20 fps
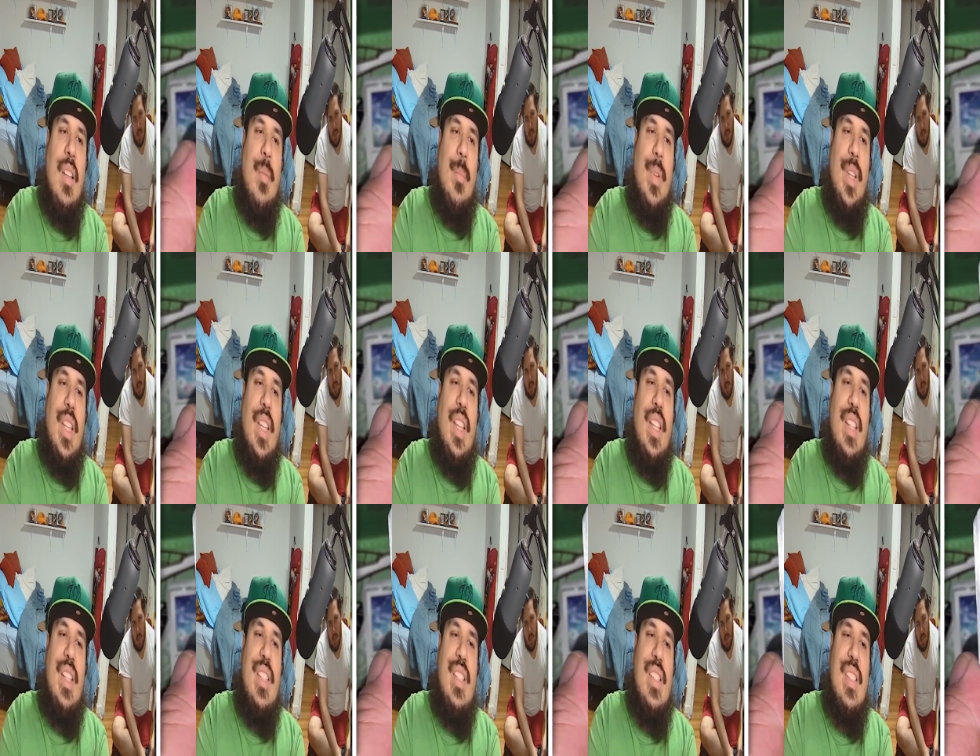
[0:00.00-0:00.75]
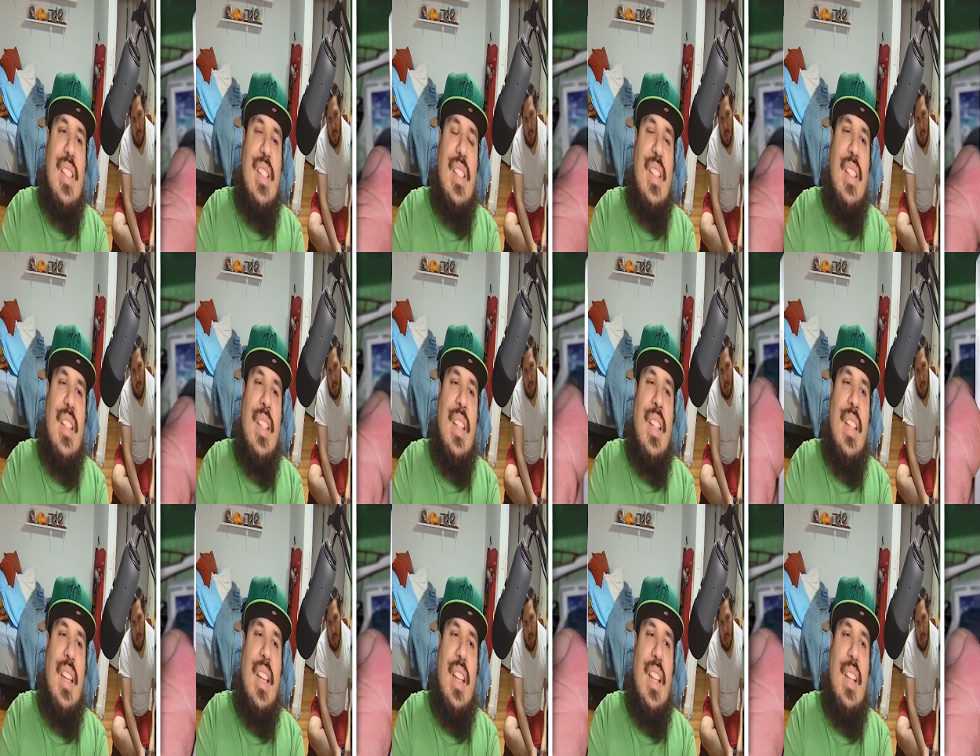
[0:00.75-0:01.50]
But he is.
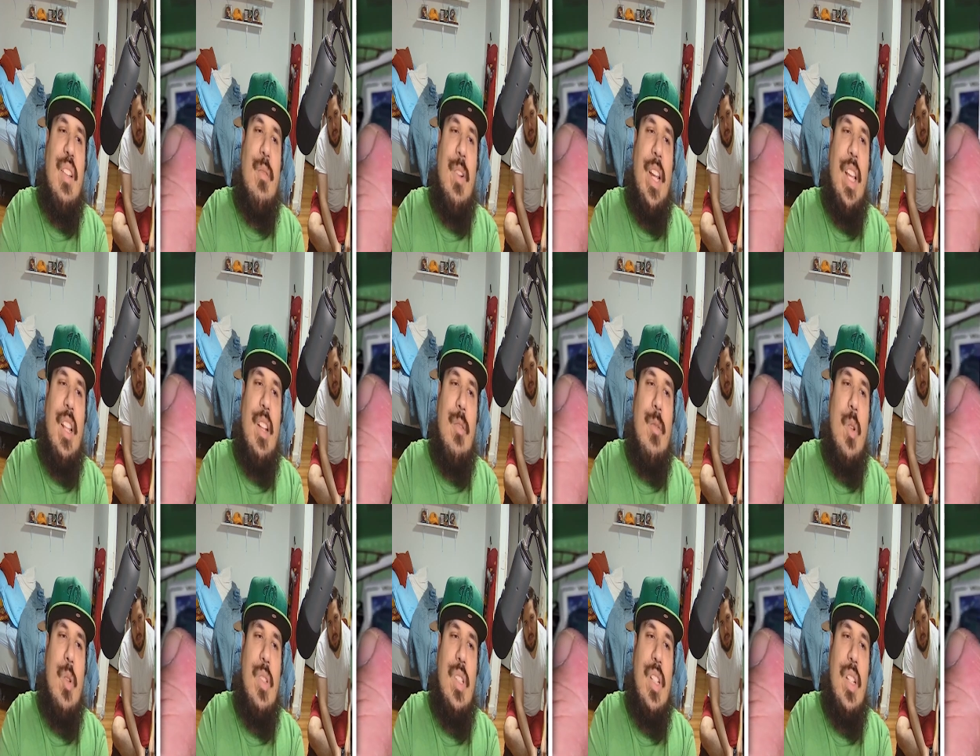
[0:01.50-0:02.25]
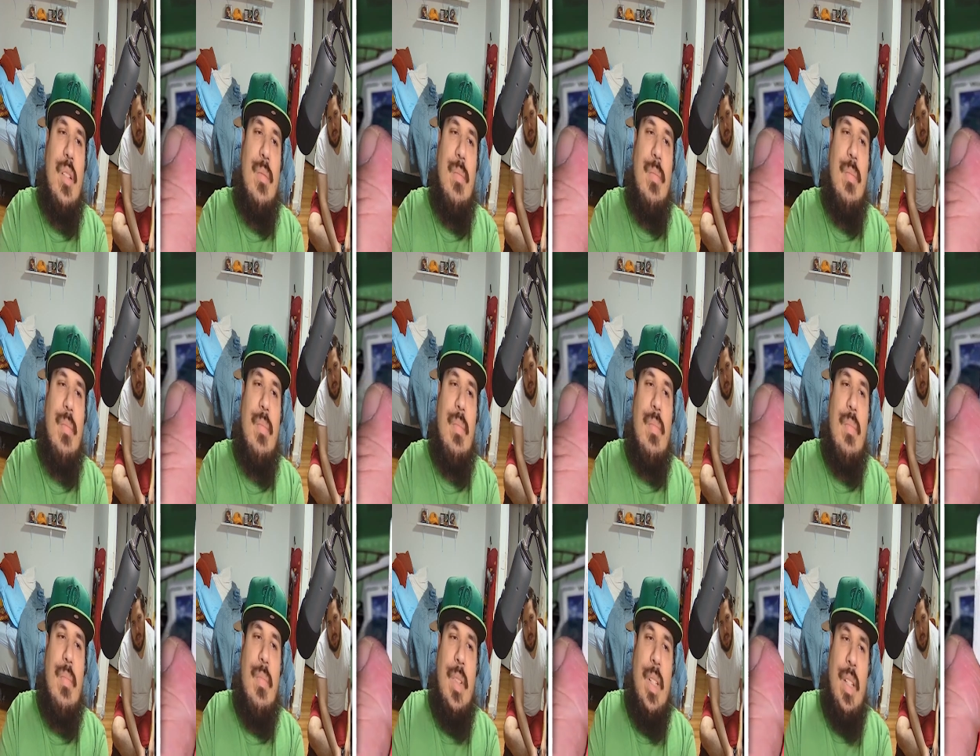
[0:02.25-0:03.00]
And then regular Rotom.
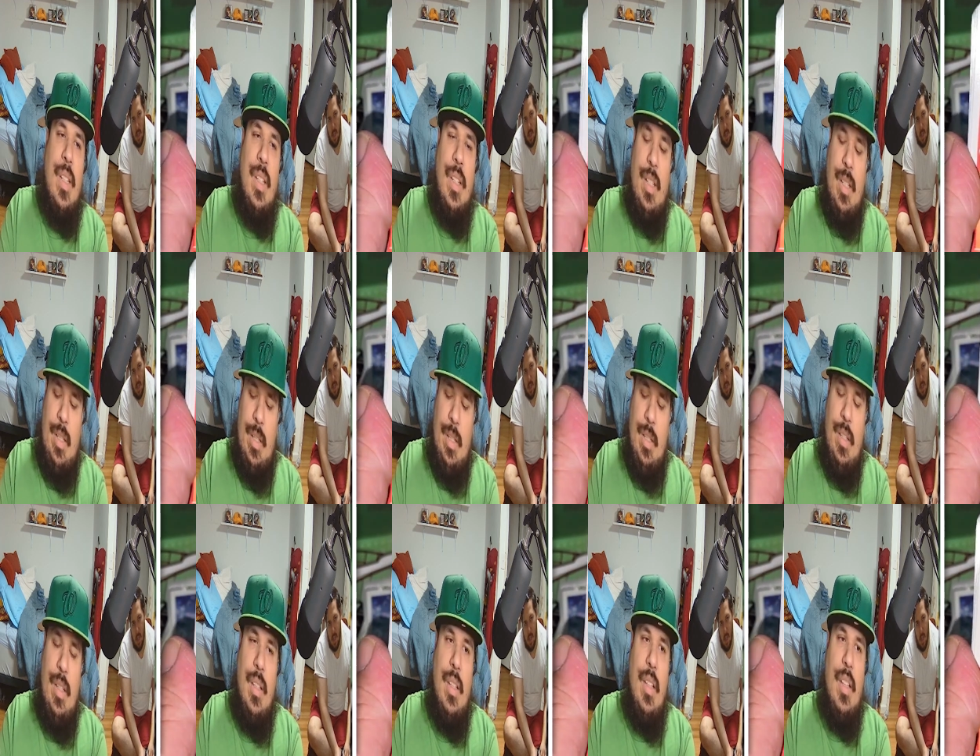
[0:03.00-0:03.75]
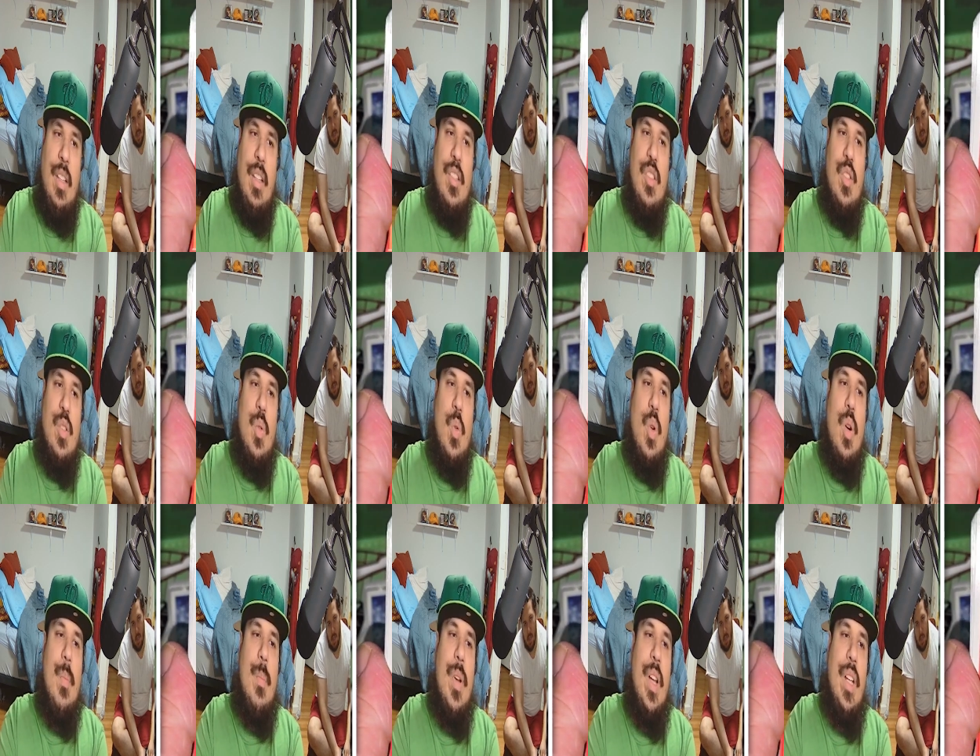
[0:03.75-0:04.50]

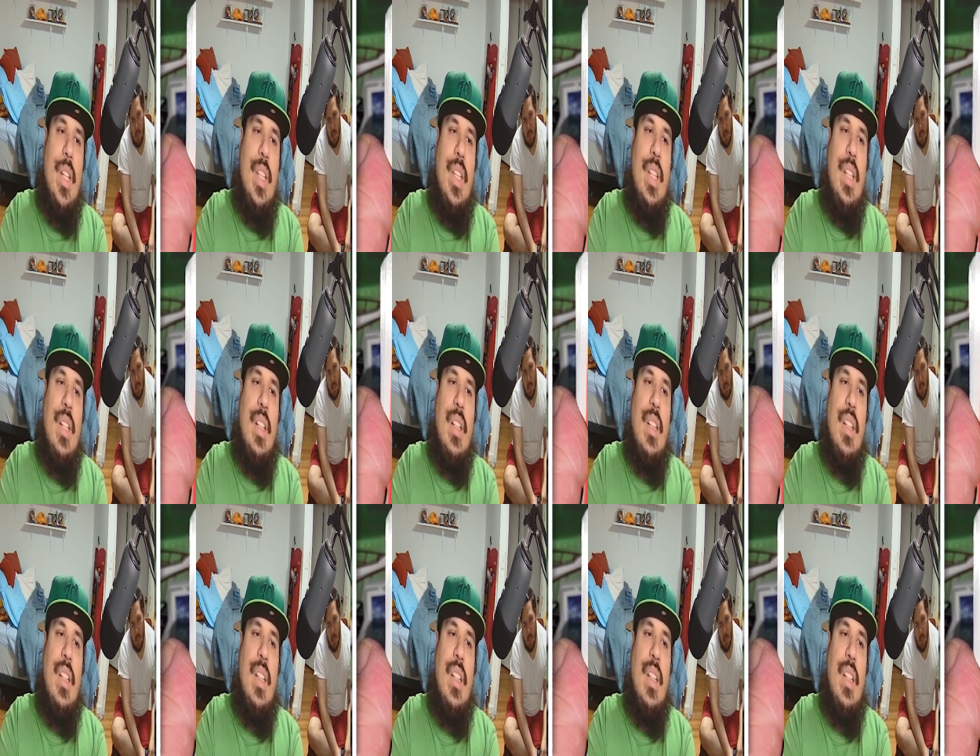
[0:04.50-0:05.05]
Score Bunny.